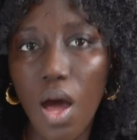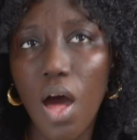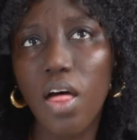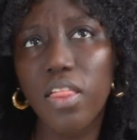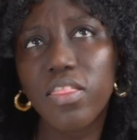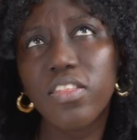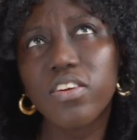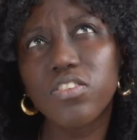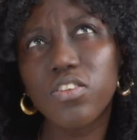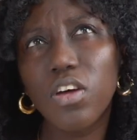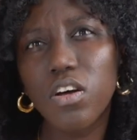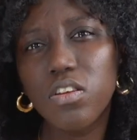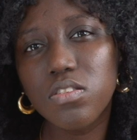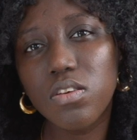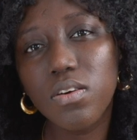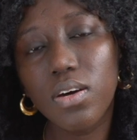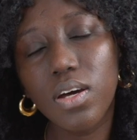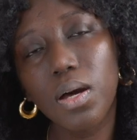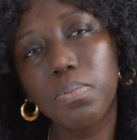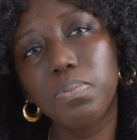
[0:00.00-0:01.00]
There's also
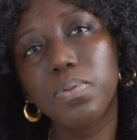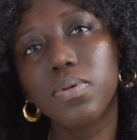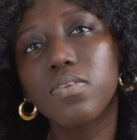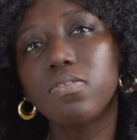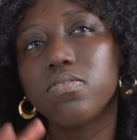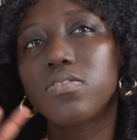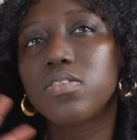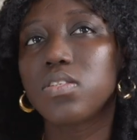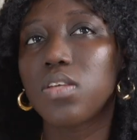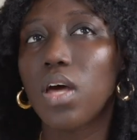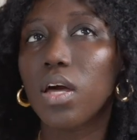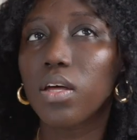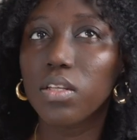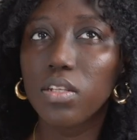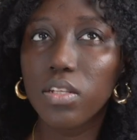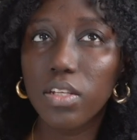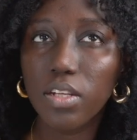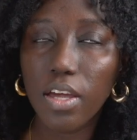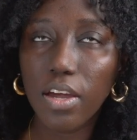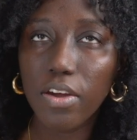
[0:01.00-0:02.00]
a couple of
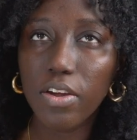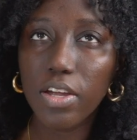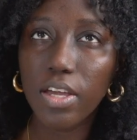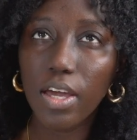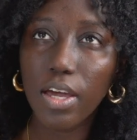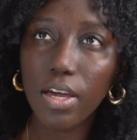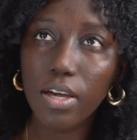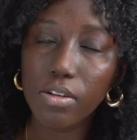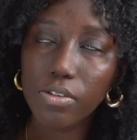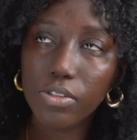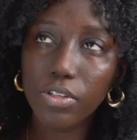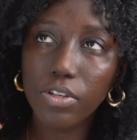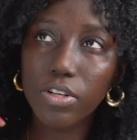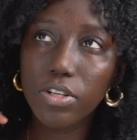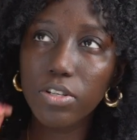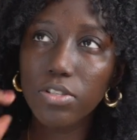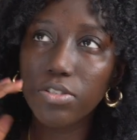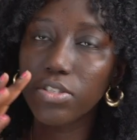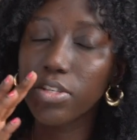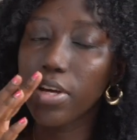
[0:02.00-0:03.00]
secondary
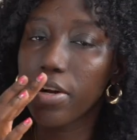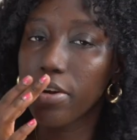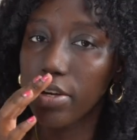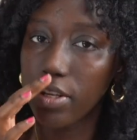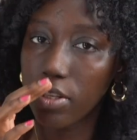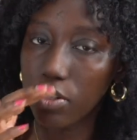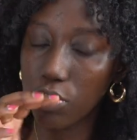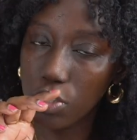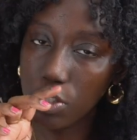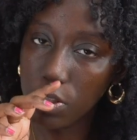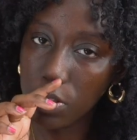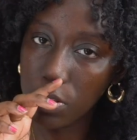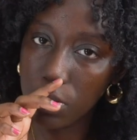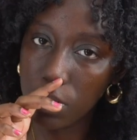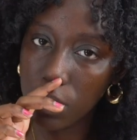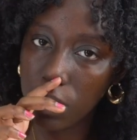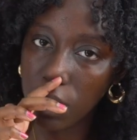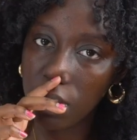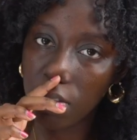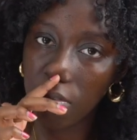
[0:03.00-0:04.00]
characters that are
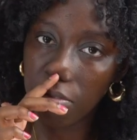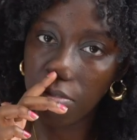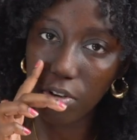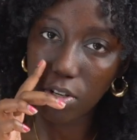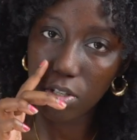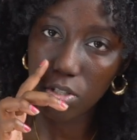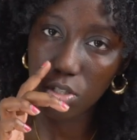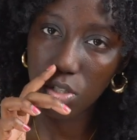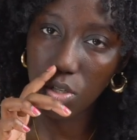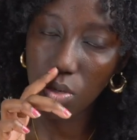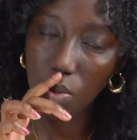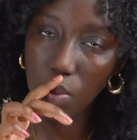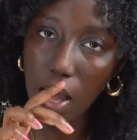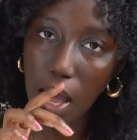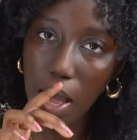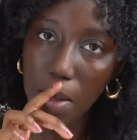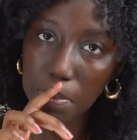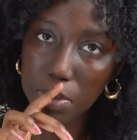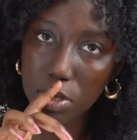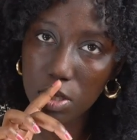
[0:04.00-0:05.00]
introduced in the first 2
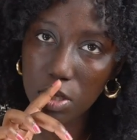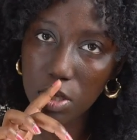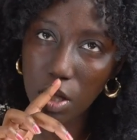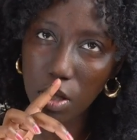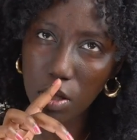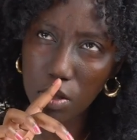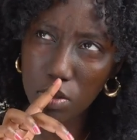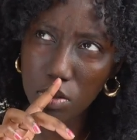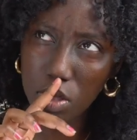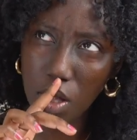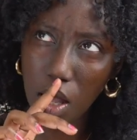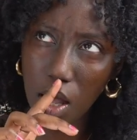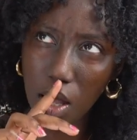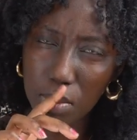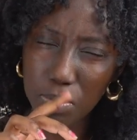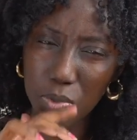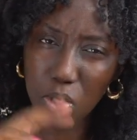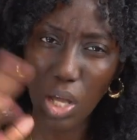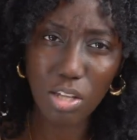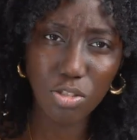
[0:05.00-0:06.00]
episodes.
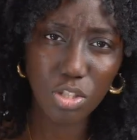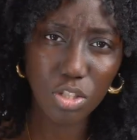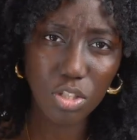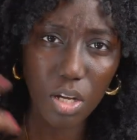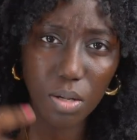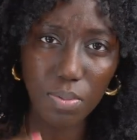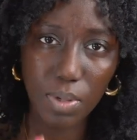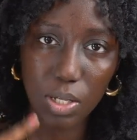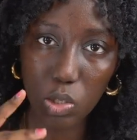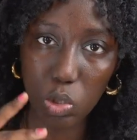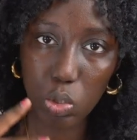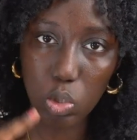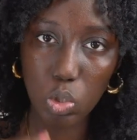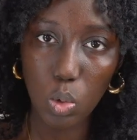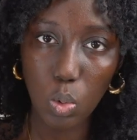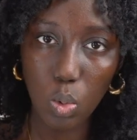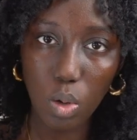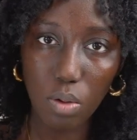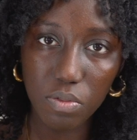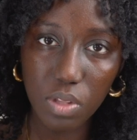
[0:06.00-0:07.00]
So I'll just talk about
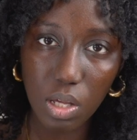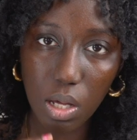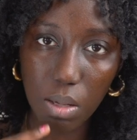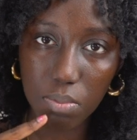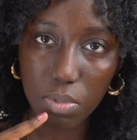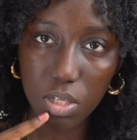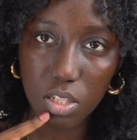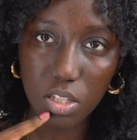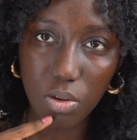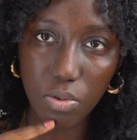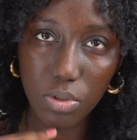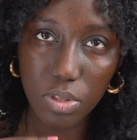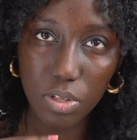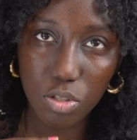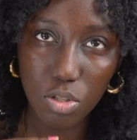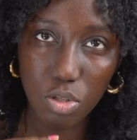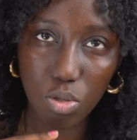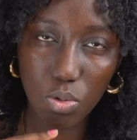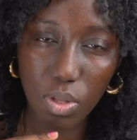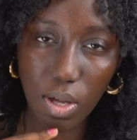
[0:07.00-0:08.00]
2 of them because they were the
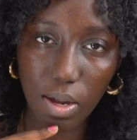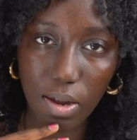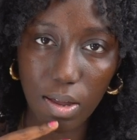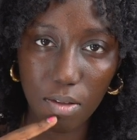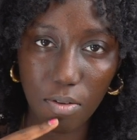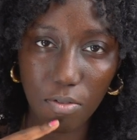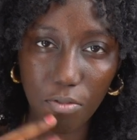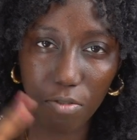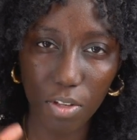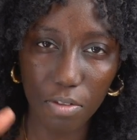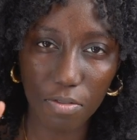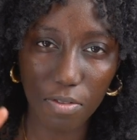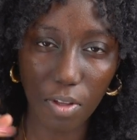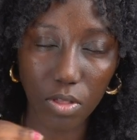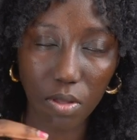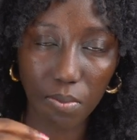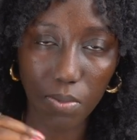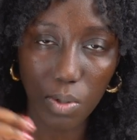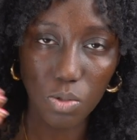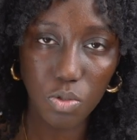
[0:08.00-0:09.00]
2 that really felt
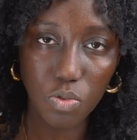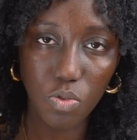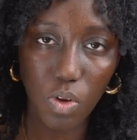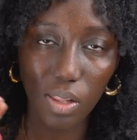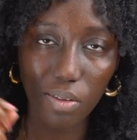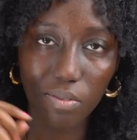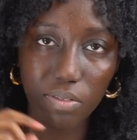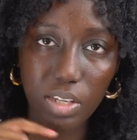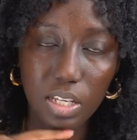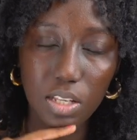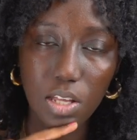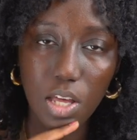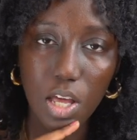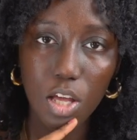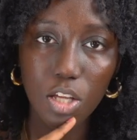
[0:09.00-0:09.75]
the most relevant.